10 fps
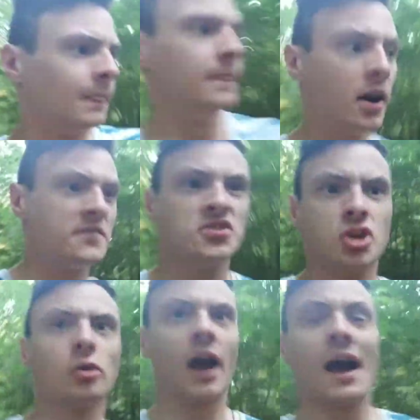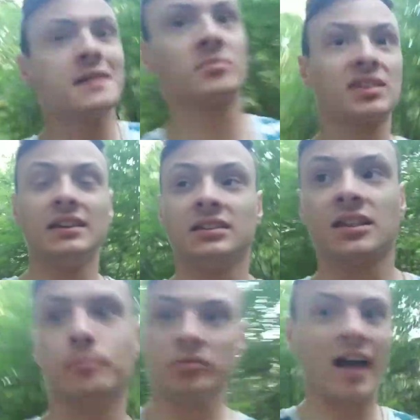not even joking, I am seeing
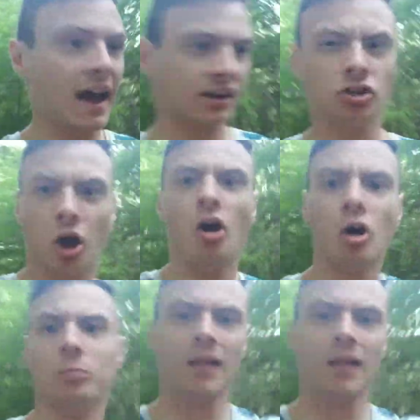this tall